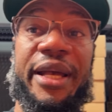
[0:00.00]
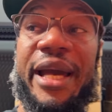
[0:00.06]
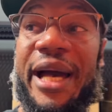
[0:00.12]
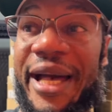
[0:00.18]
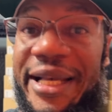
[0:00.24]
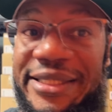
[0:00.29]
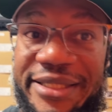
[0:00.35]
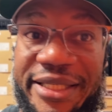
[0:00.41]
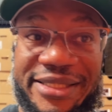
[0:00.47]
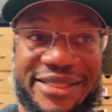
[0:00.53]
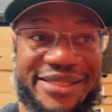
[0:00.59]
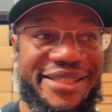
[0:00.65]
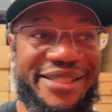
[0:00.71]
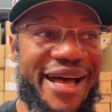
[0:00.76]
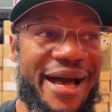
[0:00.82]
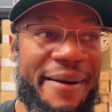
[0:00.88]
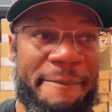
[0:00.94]
Guys, there's
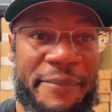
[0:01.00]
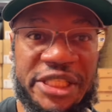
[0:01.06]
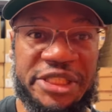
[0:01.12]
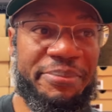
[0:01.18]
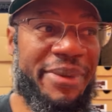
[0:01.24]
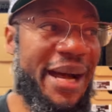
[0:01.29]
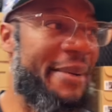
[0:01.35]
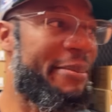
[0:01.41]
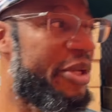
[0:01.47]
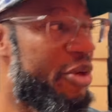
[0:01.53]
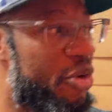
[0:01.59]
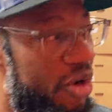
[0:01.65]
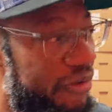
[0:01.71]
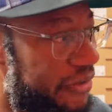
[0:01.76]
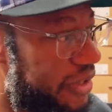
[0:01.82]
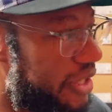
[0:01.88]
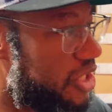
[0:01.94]
not much popping
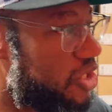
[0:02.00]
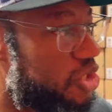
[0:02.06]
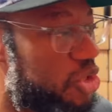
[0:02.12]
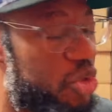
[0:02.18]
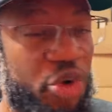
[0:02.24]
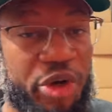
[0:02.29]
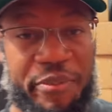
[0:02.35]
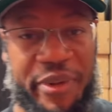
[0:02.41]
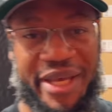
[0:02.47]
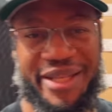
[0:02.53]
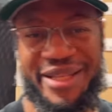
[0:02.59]
off in this store, man.